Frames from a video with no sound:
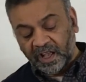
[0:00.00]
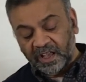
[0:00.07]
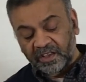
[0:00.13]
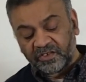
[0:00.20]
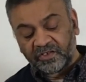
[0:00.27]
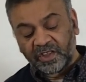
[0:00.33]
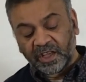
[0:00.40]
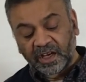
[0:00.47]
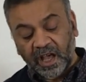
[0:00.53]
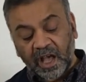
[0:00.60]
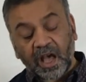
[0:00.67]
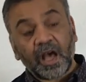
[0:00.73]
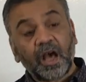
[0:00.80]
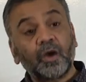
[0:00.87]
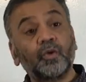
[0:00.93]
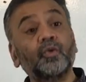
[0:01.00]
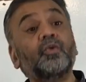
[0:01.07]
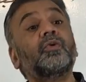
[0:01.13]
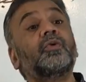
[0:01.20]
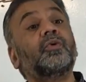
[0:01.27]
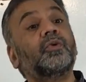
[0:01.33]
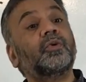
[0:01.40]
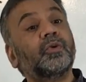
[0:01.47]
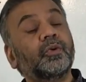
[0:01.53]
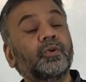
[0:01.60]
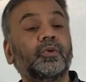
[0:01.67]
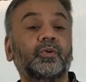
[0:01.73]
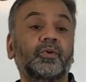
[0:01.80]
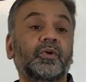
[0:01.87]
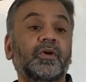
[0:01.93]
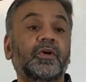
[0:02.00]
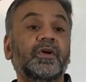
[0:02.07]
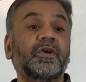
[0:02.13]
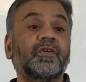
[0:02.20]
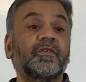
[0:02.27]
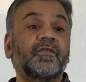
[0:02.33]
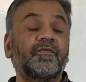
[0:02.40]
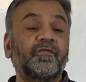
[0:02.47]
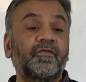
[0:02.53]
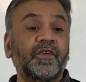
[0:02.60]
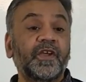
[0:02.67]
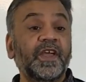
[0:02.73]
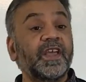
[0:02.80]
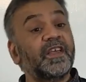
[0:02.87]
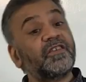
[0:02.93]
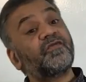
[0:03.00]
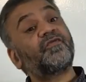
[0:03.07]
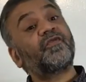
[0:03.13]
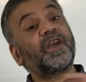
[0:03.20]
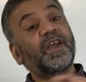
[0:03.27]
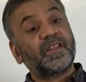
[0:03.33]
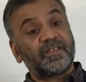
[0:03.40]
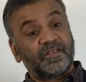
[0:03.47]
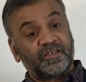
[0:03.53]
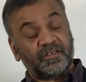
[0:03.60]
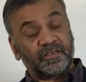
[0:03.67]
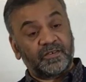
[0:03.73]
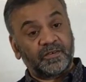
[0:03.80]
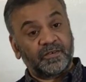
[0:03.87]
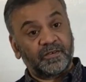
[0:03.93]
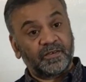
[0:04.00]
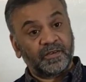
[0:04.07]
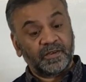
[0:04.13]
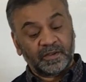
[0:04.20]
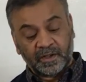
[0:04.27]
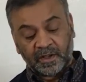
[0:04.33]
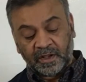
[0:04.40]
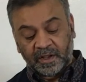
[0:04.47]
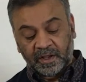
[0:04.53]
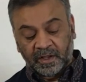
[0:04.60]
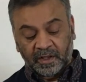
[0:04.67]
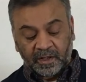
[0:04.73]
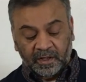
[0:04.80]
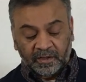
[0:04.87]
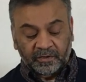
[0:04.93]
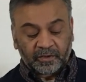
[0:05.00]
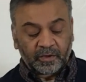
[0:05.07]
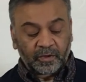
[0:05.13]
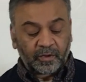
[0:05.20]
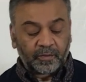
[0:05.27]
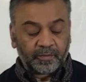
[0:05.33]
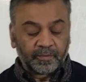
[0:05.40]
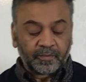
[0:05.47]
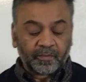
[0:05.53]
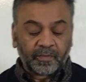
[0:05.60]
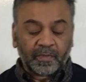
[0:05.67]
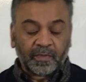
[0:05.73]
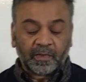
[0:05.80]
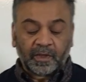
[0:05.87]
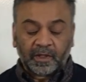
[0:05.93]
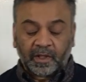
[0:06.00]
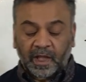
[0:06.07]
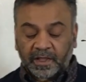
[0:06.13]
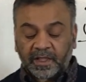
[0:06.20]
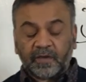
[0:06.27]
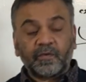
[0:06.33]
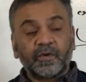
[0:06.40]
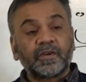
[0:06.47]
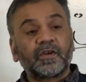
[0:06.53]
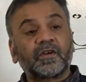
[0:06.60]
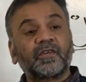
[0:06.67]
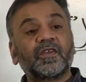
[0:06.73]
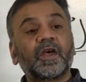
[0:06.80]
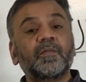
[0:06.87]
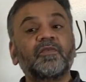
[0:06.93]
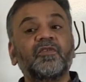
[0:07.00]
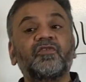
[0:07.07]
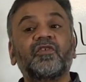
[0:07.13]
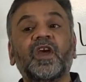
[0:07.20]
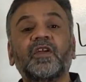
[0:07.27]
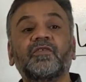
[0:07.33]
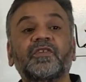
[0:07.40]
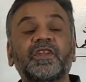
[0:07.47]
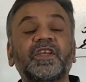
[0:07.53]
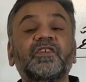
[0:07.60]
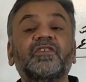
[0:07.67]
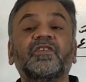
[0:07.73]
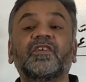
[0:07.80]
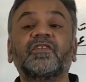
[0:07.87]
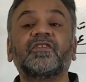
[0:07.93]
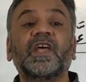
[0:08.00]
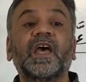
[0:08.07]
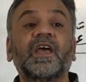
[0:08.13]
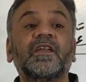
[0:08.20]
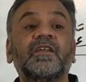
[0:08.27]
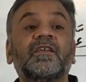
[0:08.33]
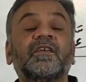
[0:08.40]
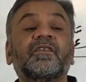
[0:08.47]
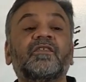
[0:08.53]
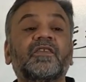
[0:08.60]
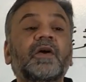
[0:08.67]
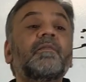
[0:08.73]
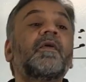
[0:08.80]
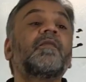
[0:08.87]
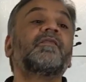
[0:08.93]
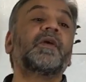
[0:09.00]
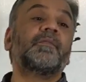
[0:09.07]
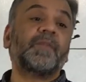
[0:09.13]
Astiqa'u who, his friends. So, I think what Dr. Saab is trying to teach us that some of the